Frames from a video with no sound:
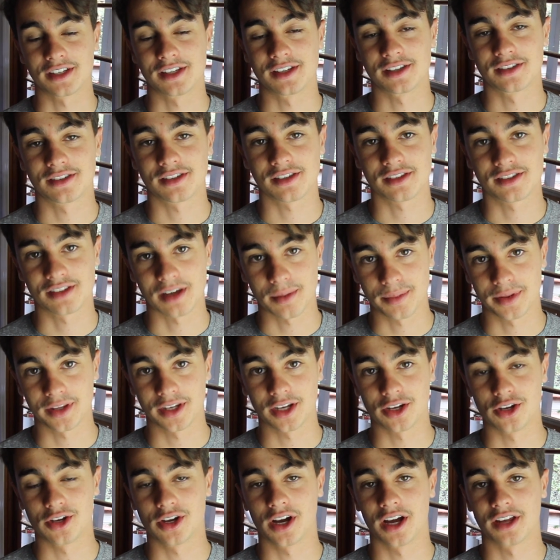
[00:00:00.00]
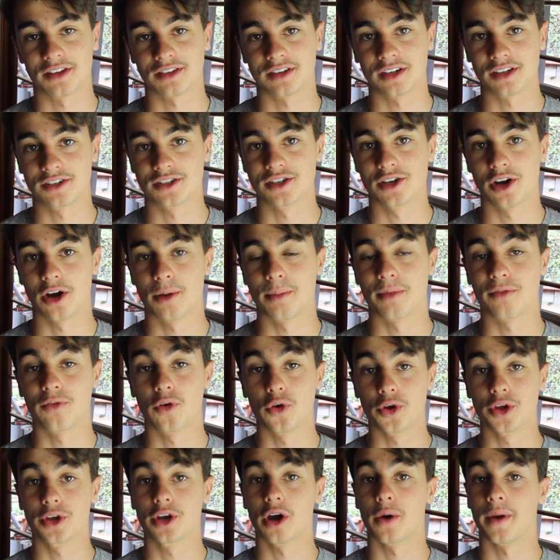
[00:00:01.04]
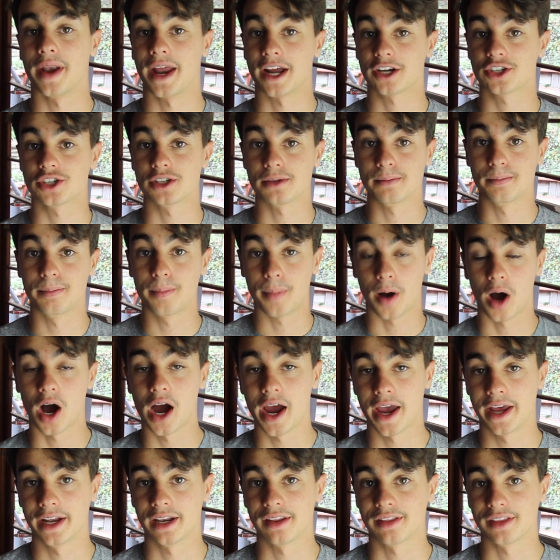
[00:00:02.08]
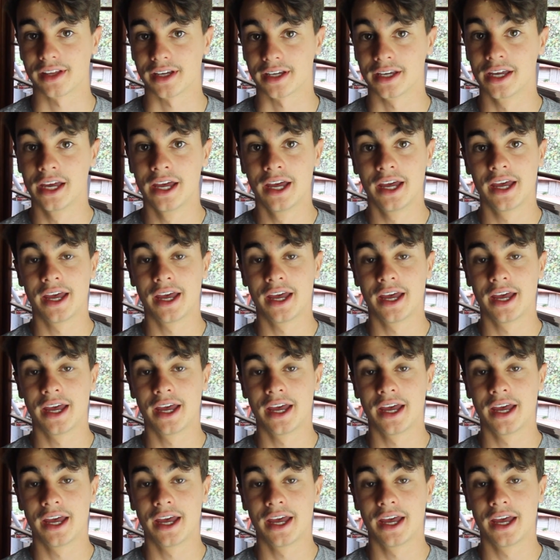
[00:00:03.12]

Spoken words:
is something that you guys need to know before you go and actually buy anything,